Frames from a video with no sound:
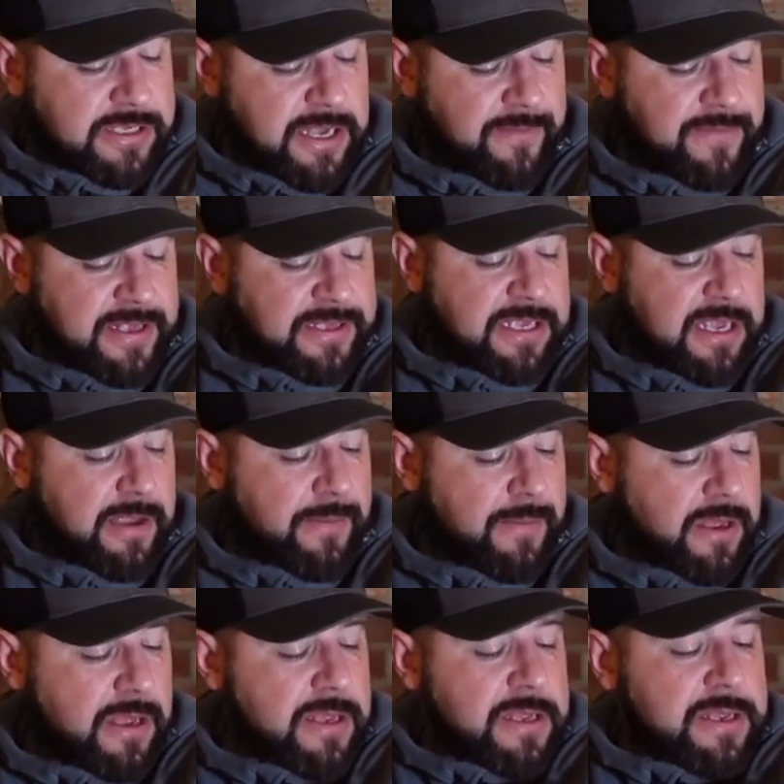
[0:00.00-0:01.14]
have that same
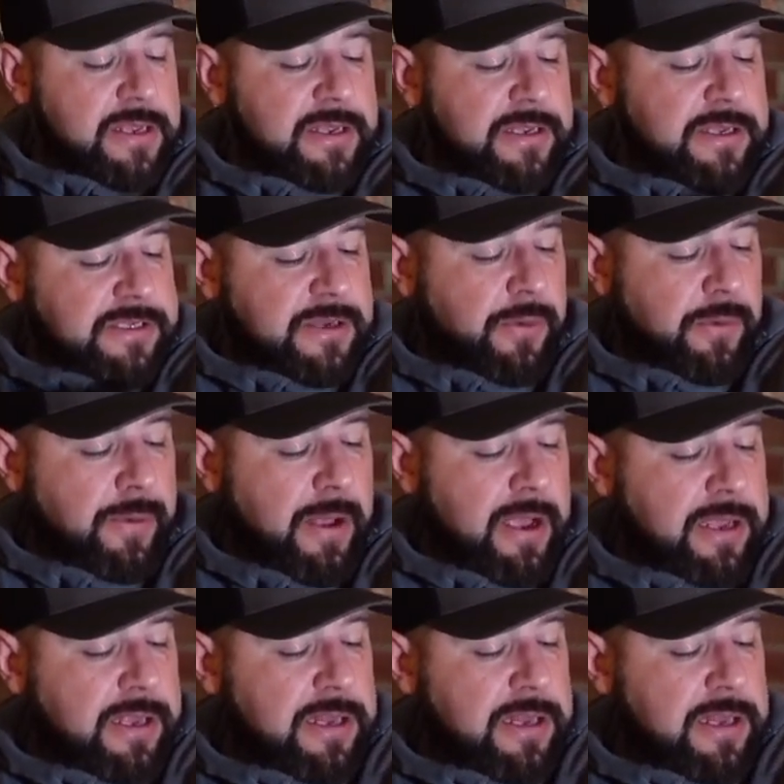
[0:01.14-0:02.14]
zipper pocket